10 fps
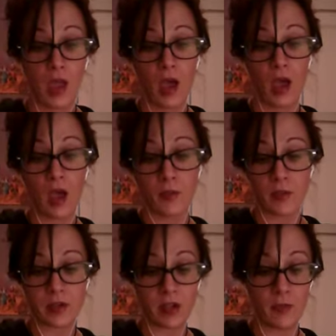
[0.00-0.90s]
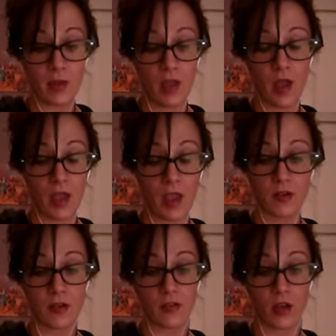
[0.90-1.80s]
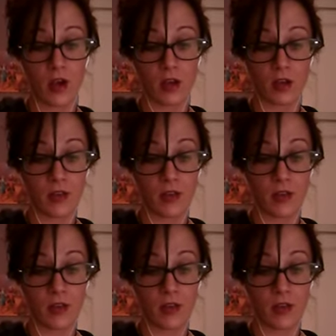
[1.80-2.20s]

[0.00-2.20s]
Um, Gem, uh, Aries got